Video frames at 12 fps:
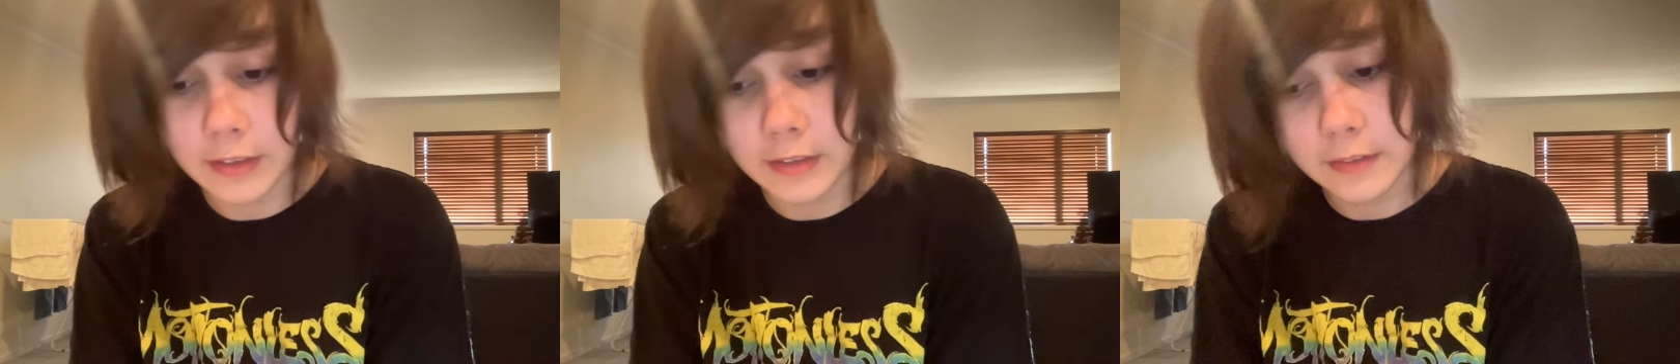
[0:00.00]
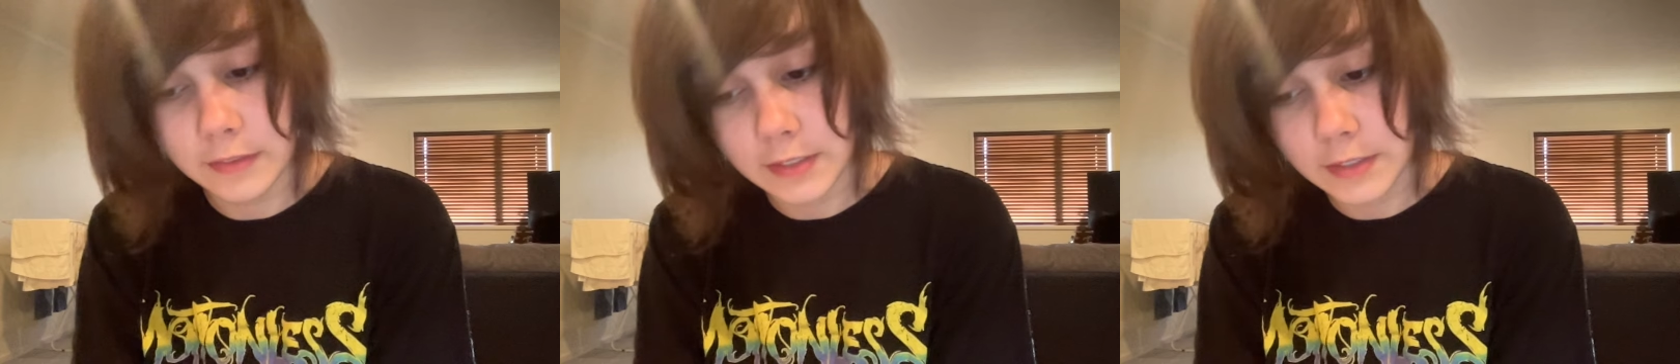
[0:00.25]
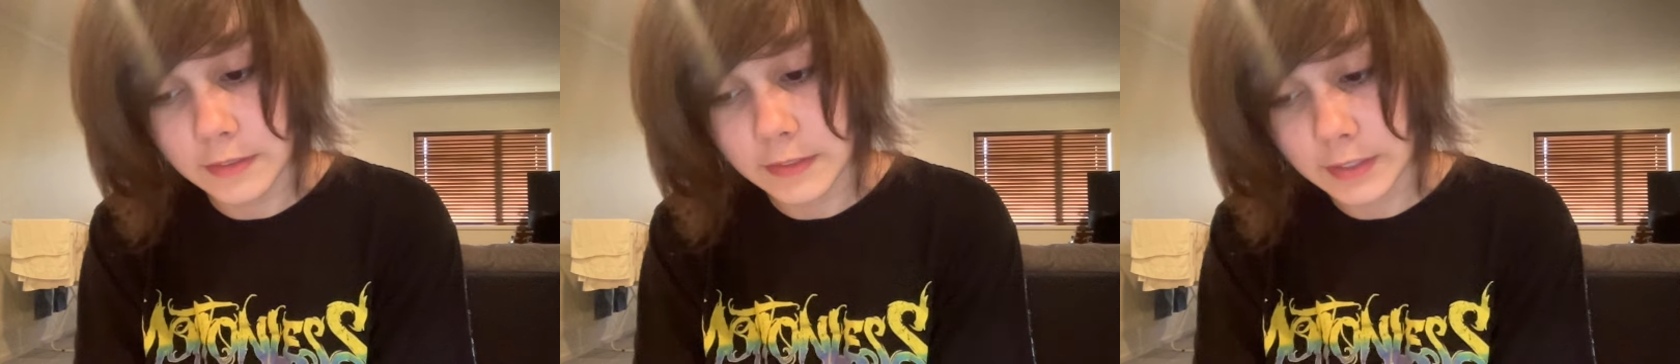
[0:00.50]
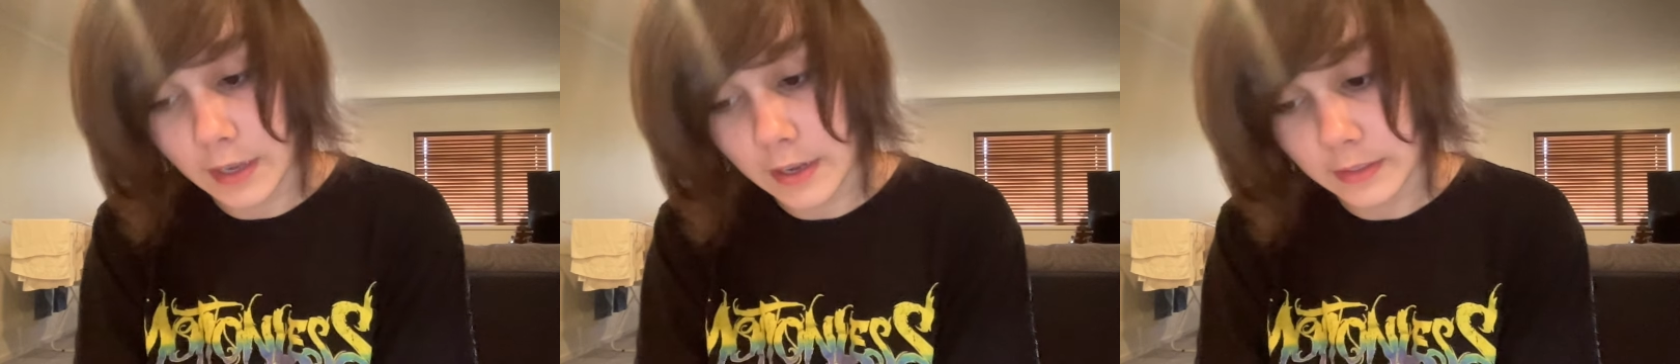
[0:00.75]
innovative
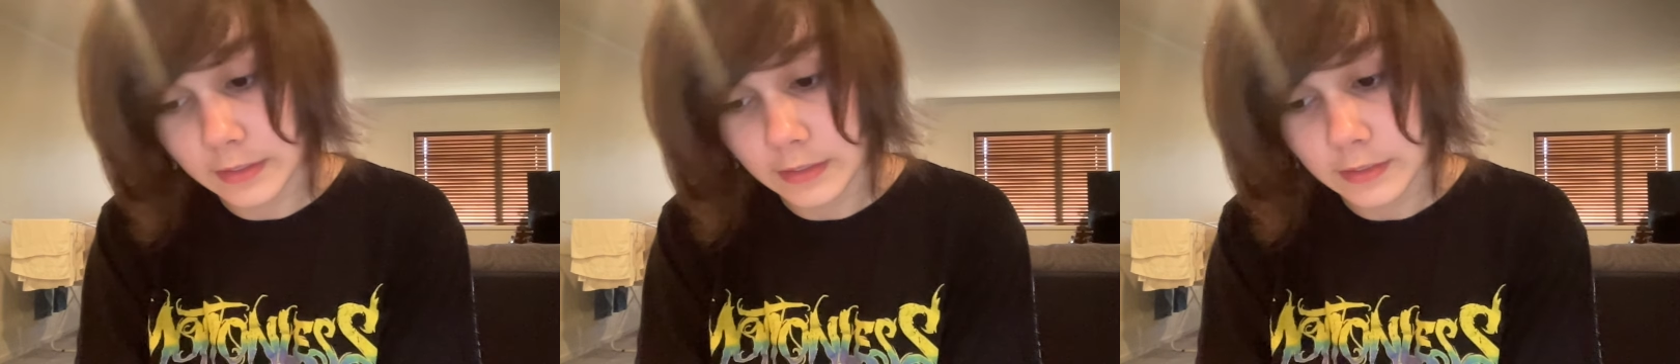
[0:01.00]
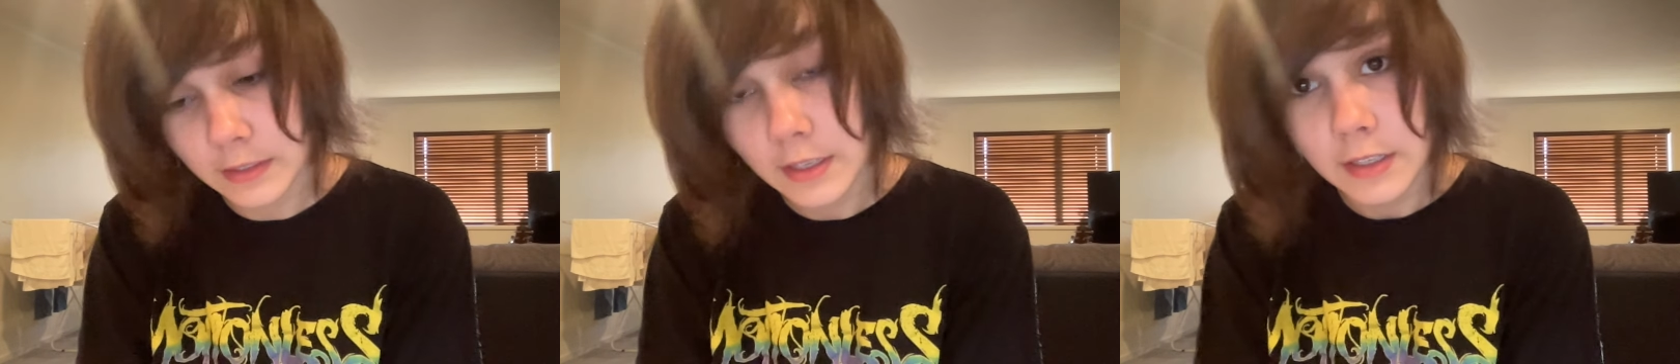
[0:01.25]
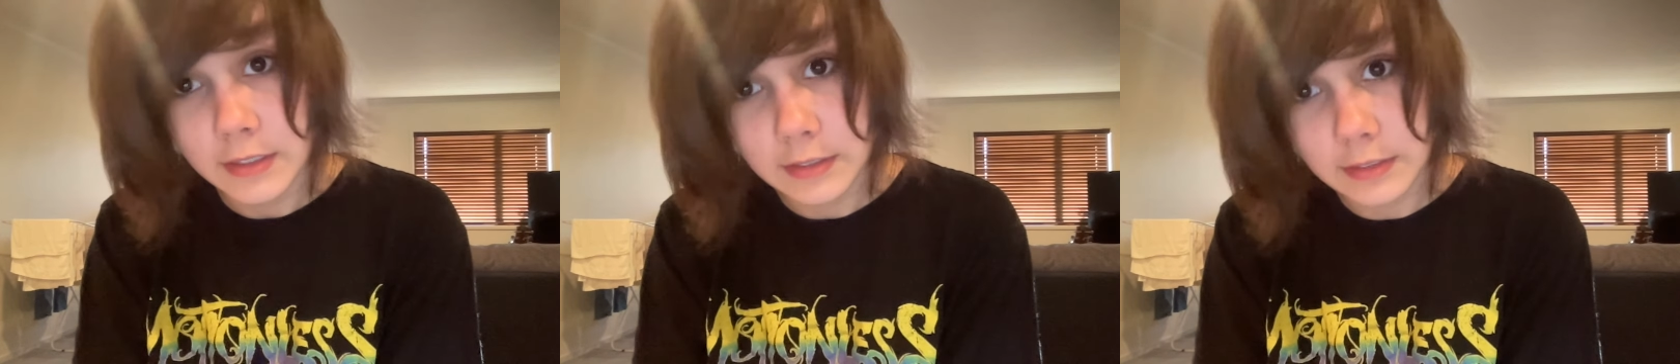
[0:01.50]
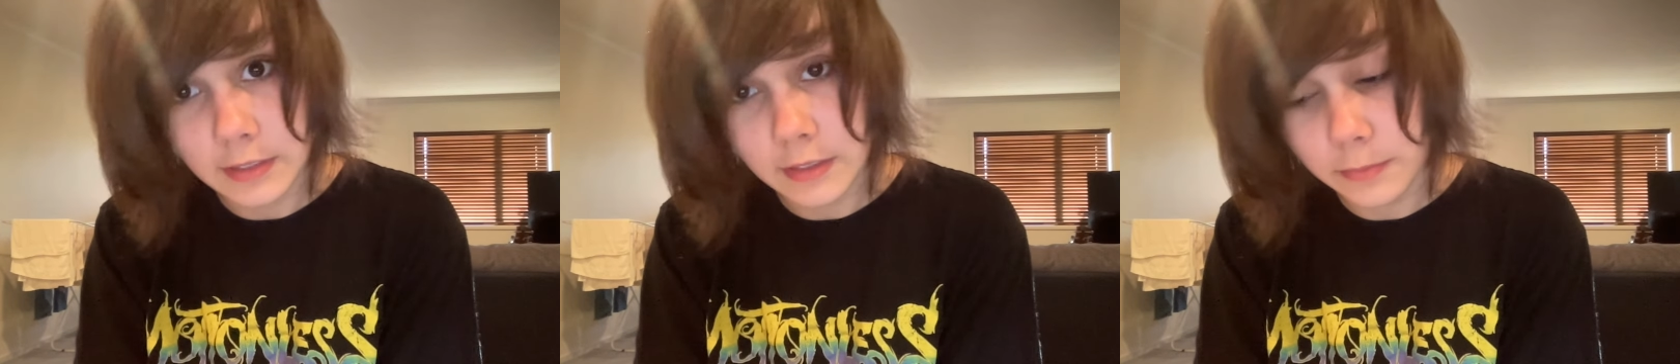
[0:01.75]
scientist,
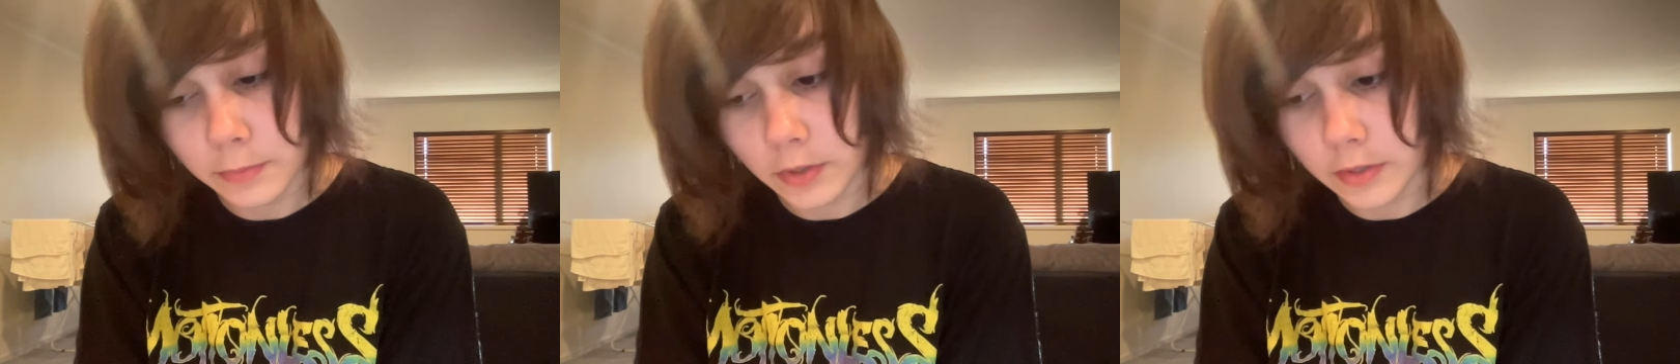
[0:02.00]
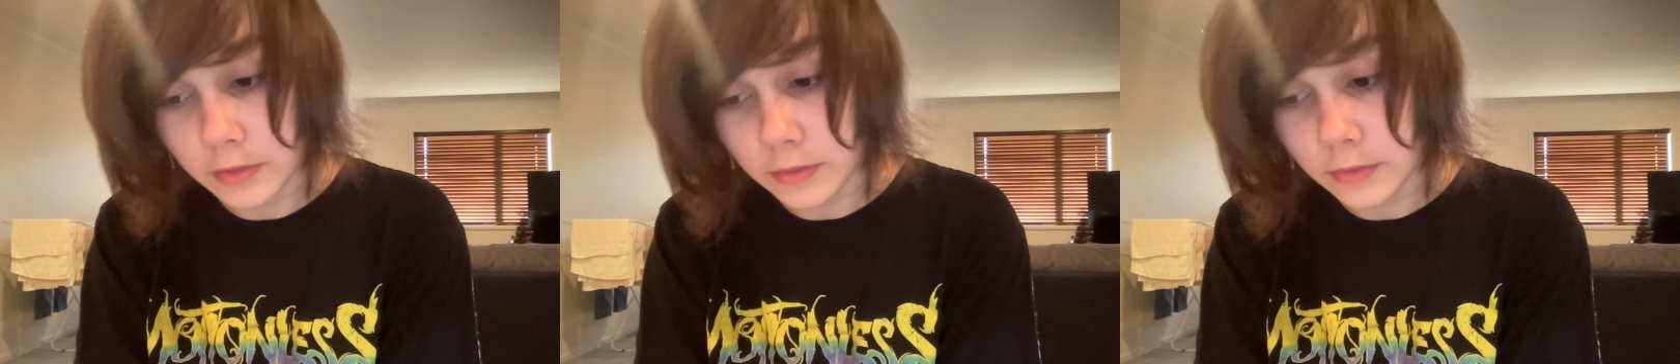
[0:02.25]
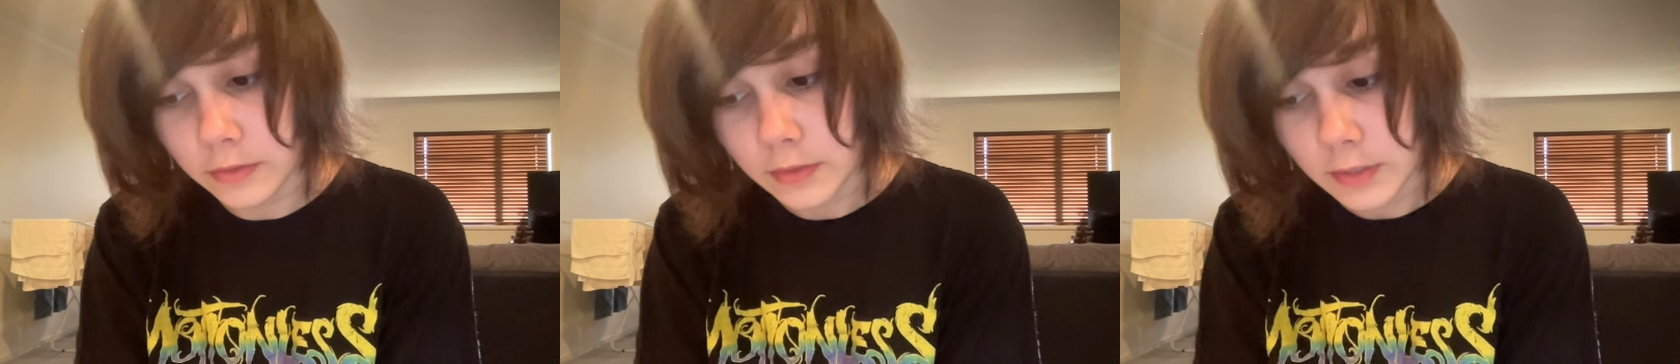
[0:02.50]
Seth Brundle,